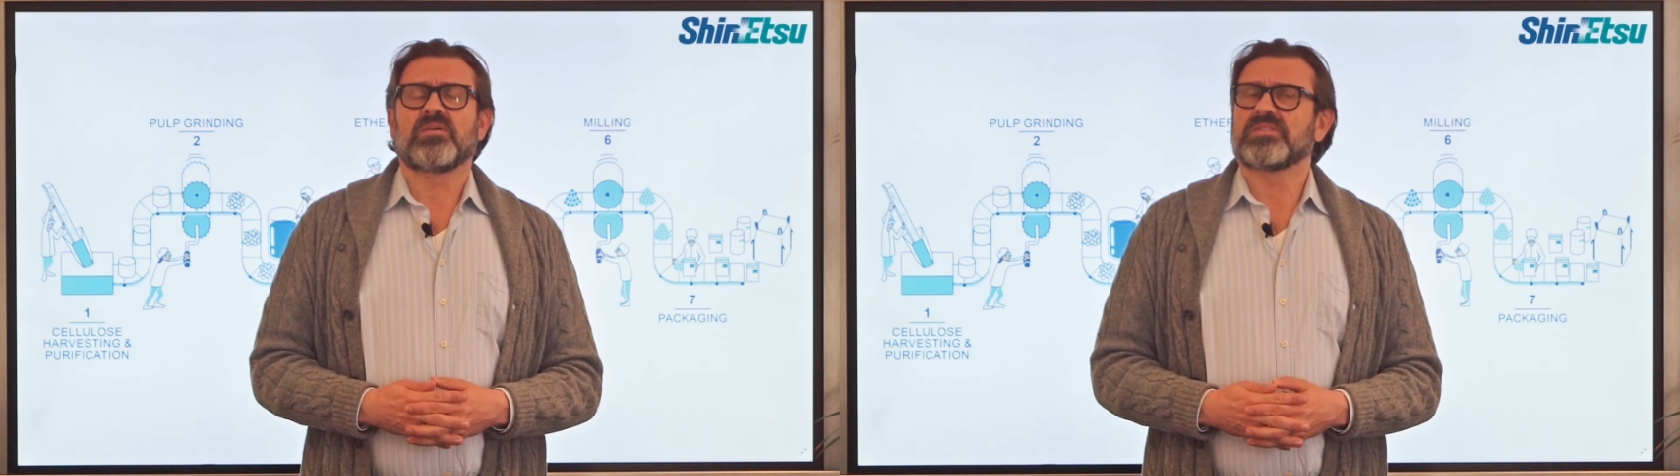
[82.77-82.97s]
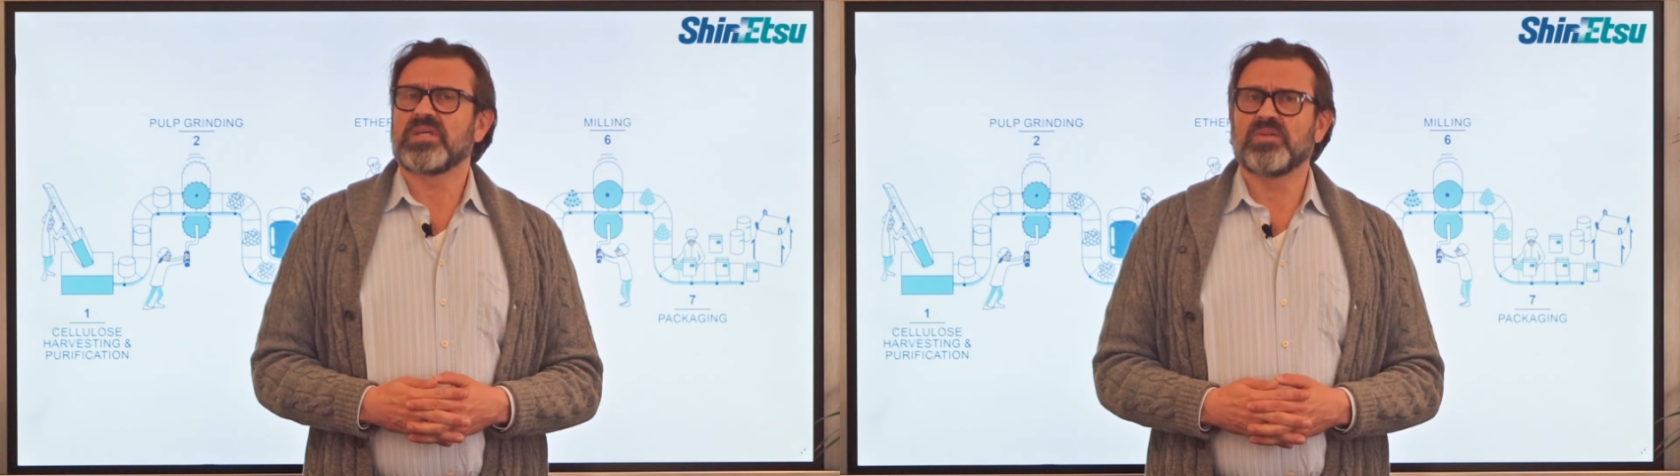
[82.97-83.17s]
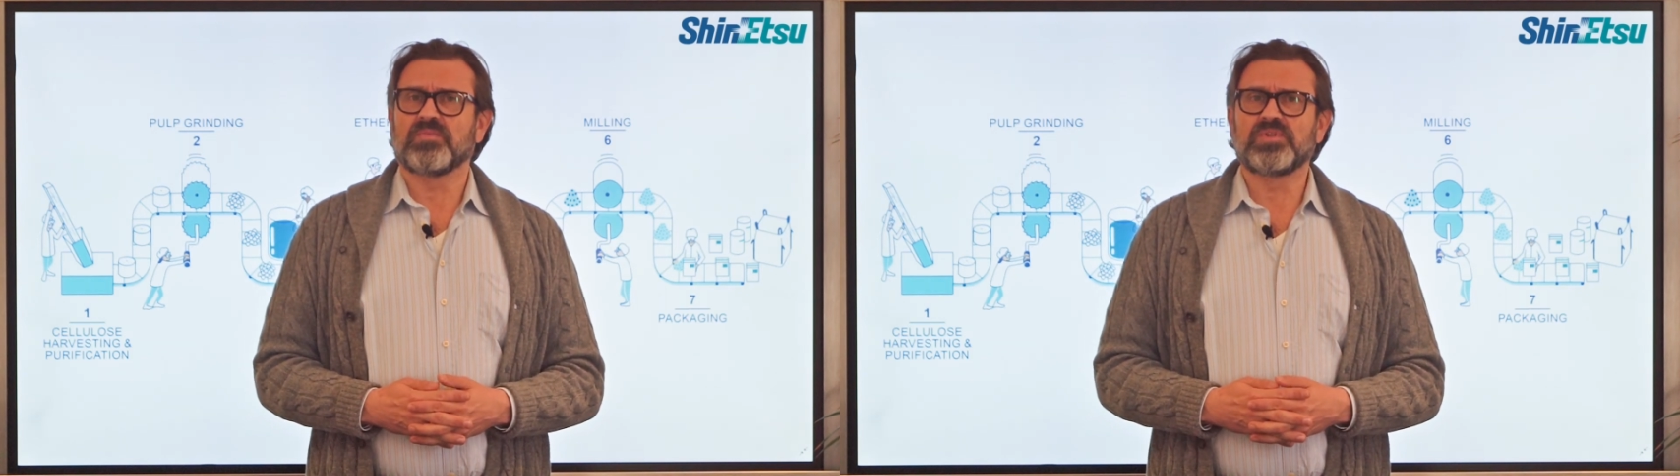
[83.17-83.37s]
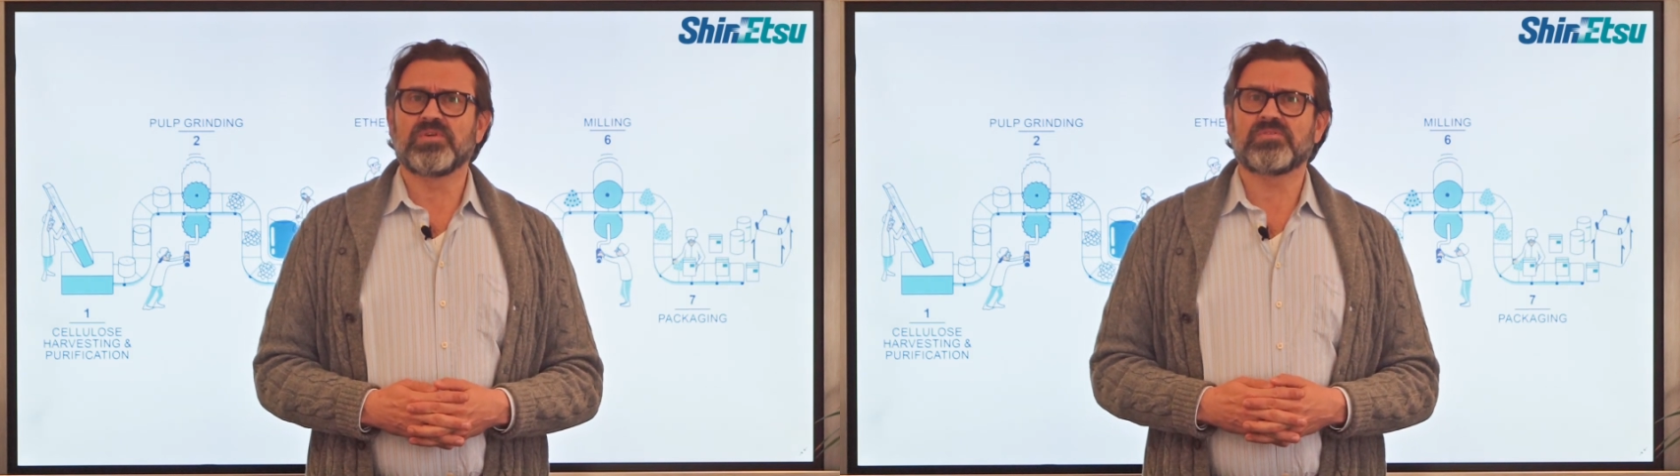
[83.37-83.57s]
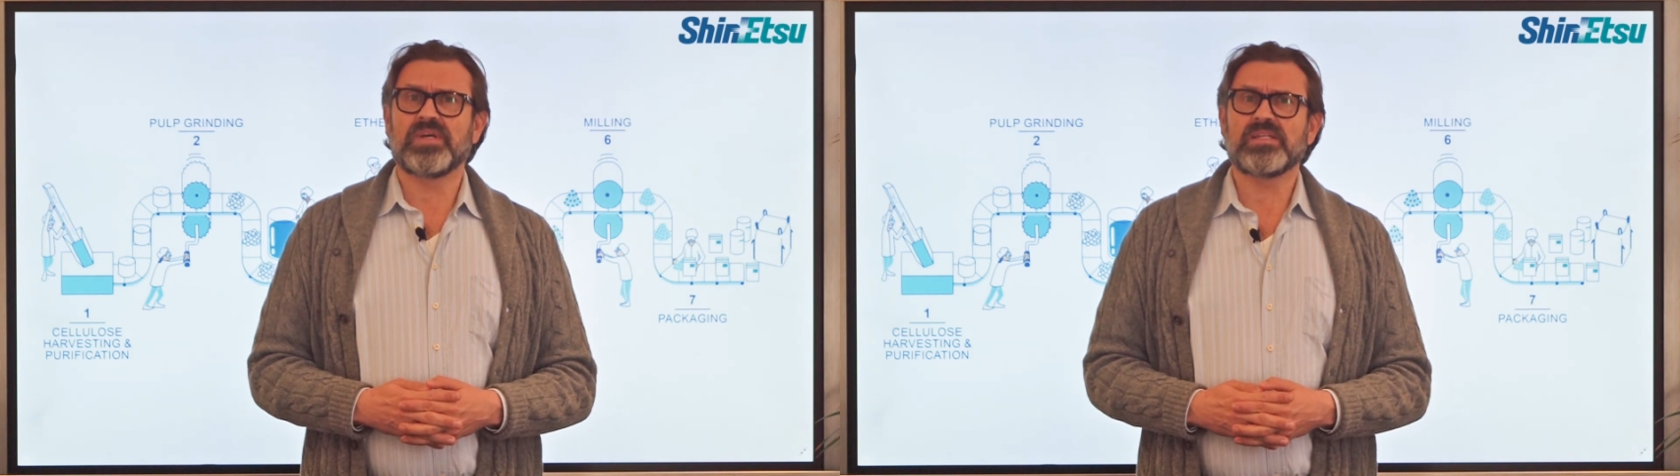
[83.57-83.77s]
our
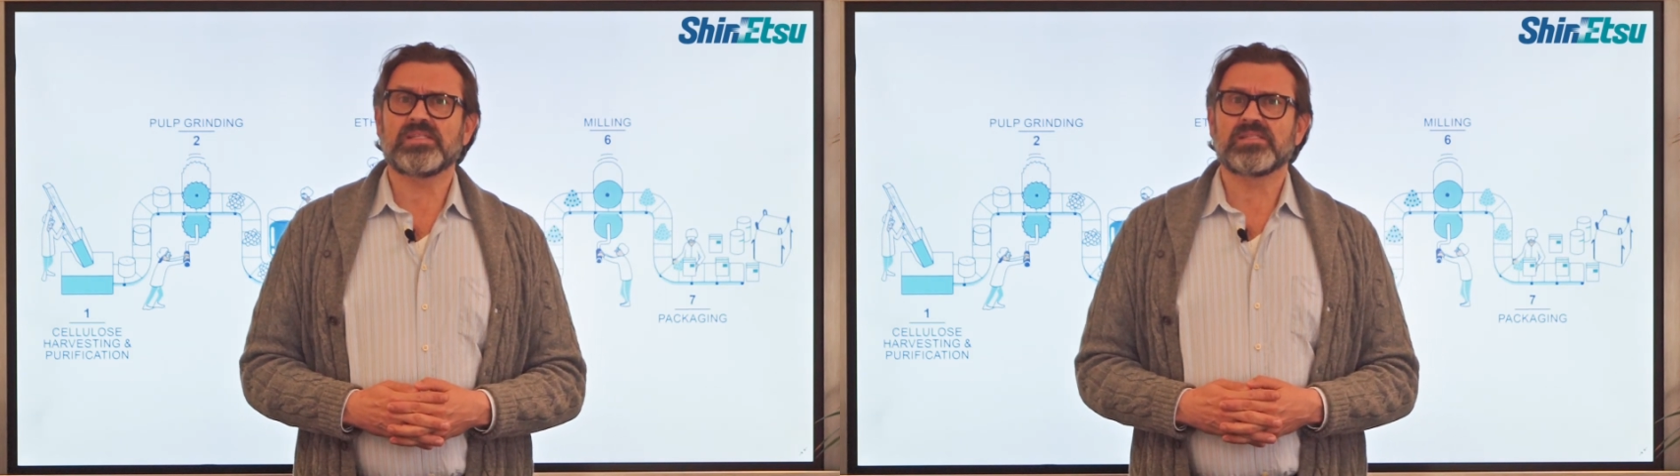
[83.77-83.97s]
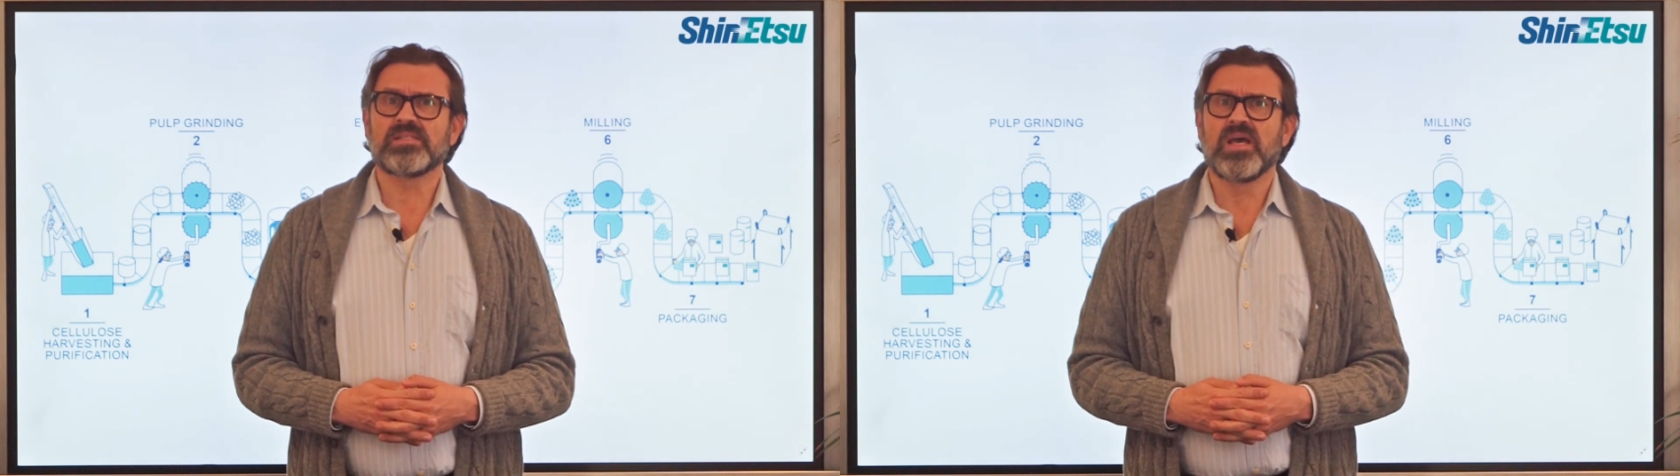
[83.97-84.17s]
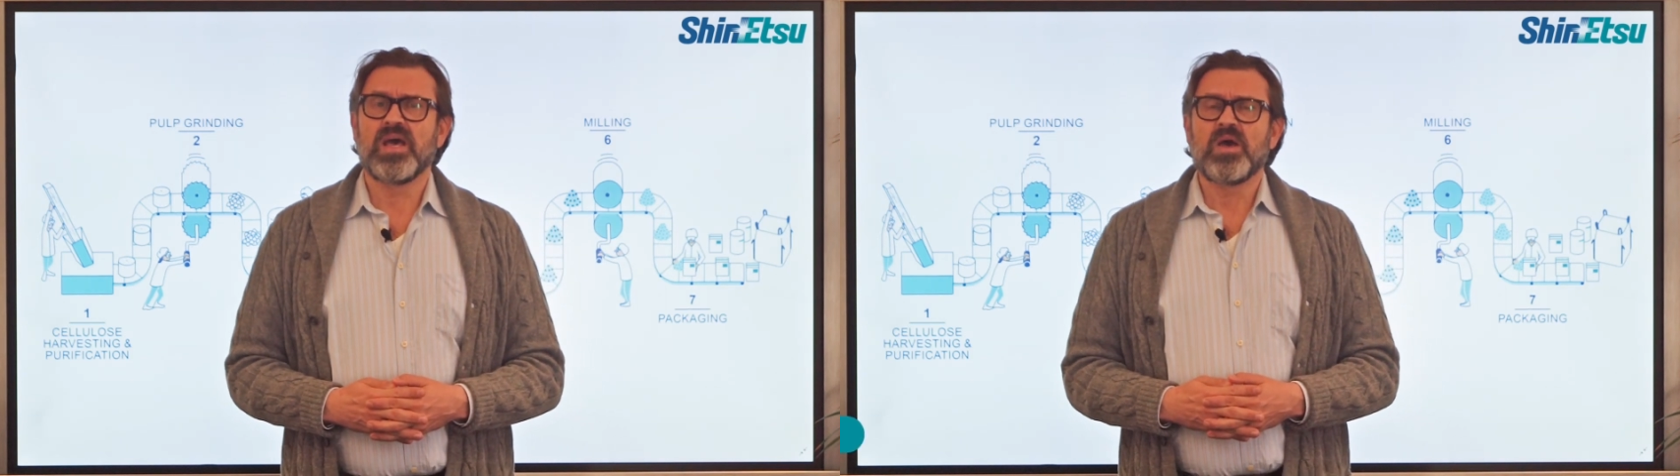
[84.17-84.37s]
Pure grades,